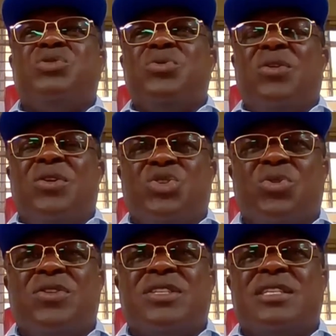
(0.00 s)
for them
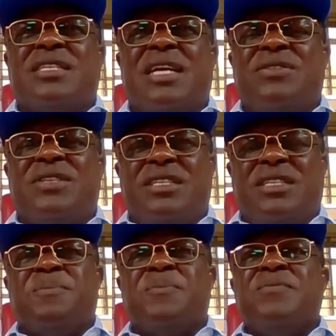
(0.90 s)
to also
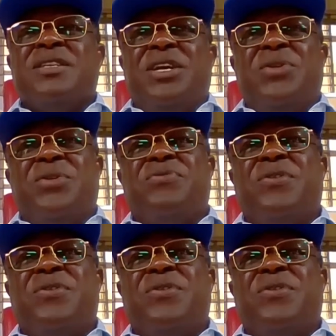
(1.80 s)
consider Southeast,